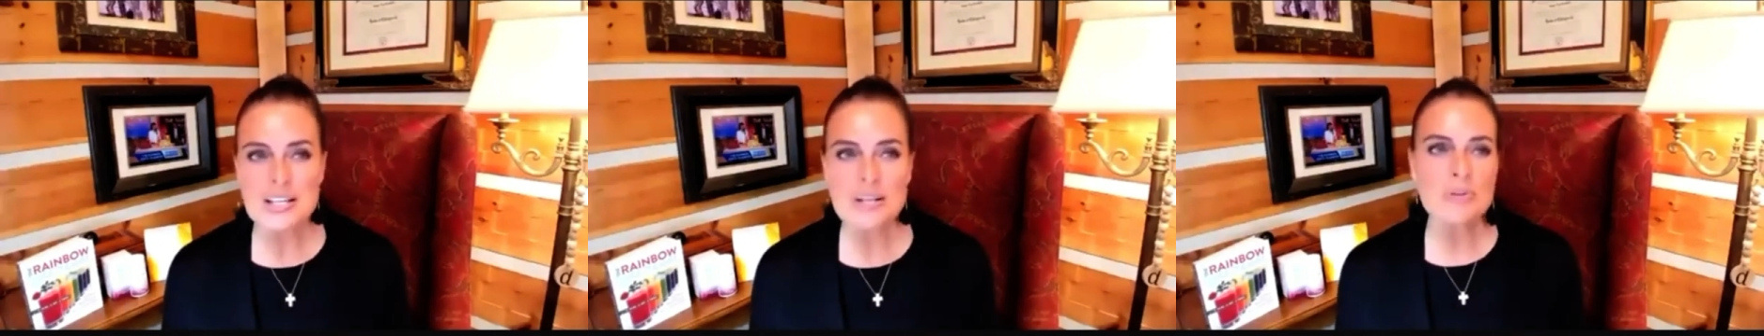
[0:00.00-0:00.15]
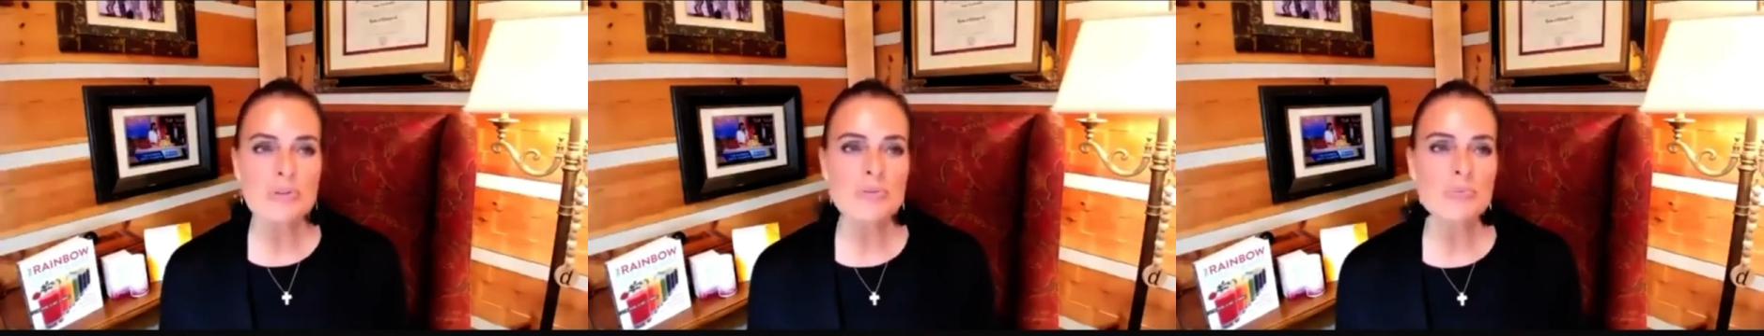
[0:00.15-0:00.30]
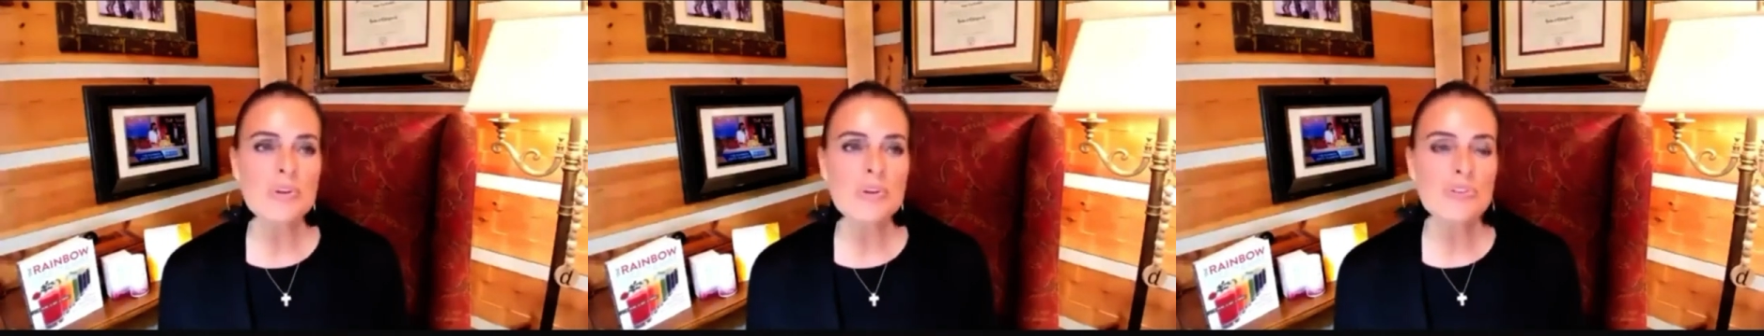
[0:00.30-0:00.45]

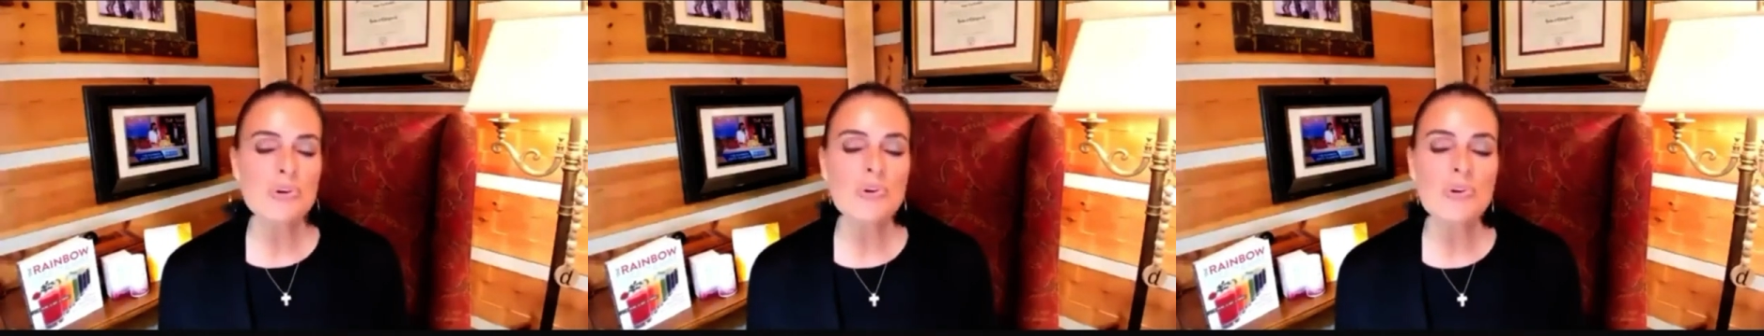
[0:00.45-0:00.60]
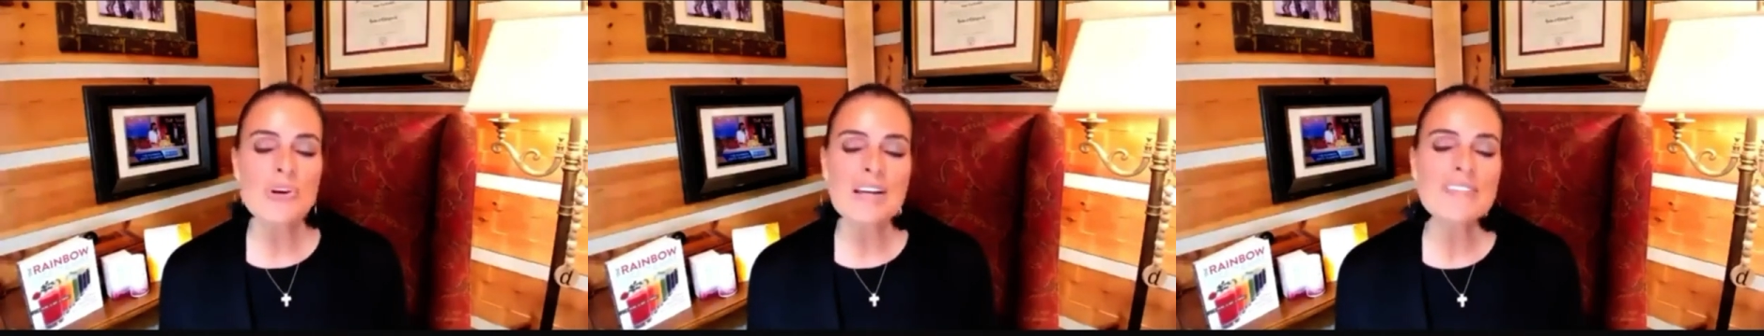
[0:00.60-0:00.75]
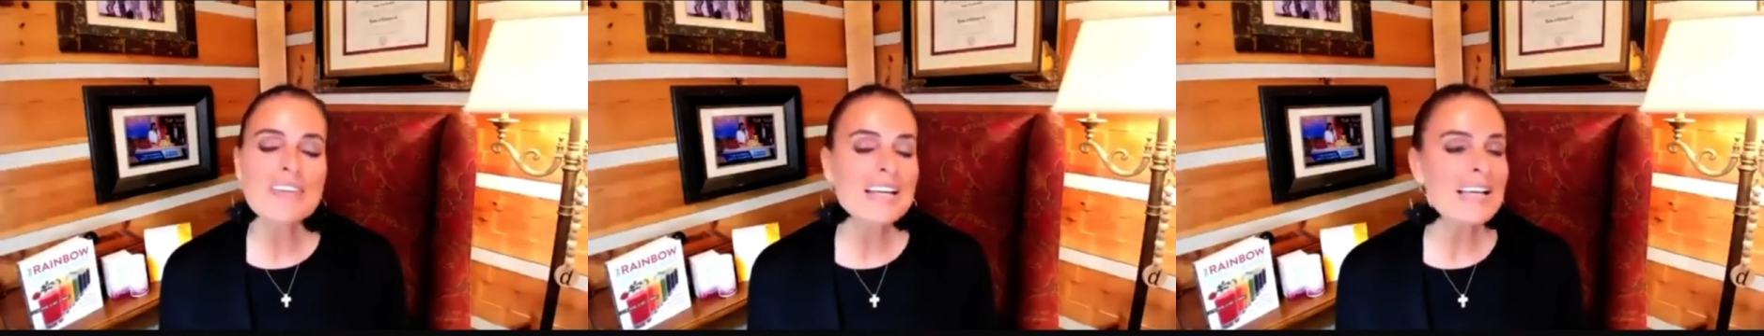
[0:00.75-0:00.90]
with
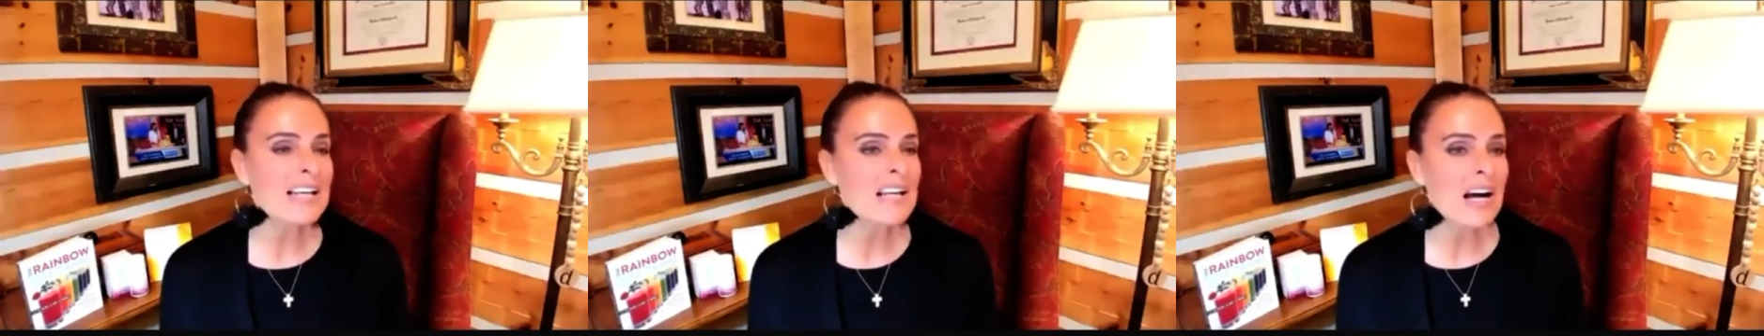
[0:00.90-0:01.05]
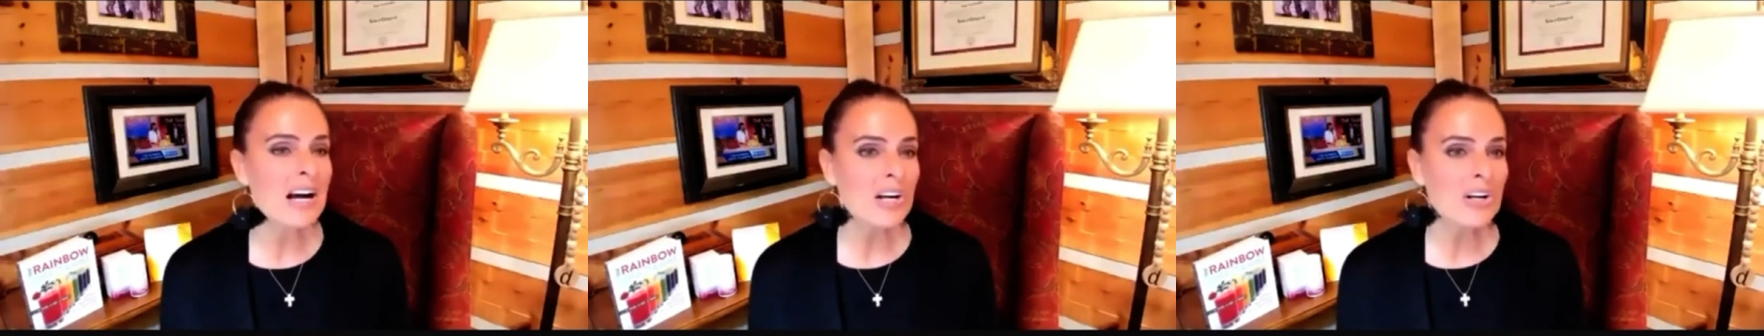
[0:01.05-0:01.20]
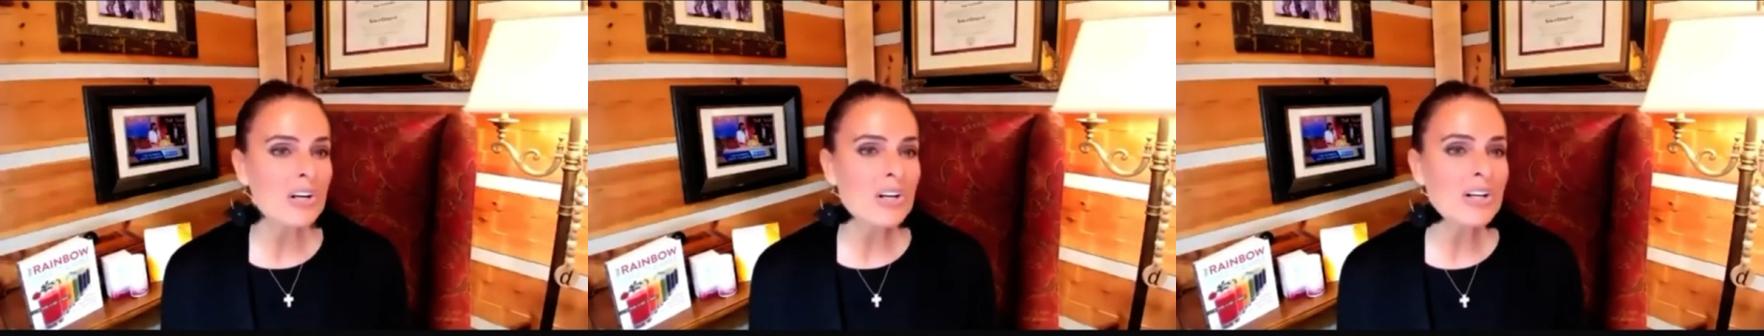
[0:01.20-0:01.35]
craving and
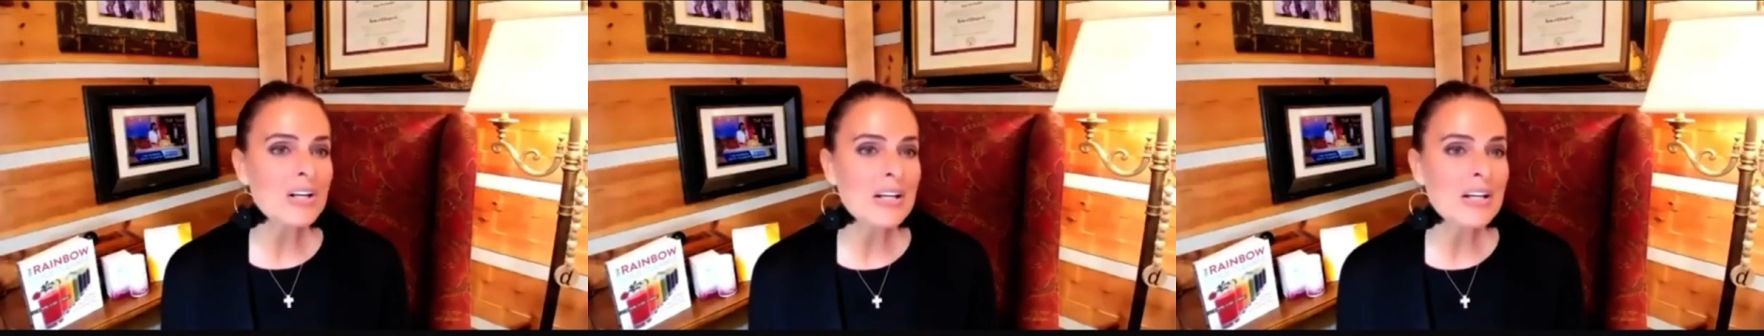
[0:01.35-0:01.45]
hunger.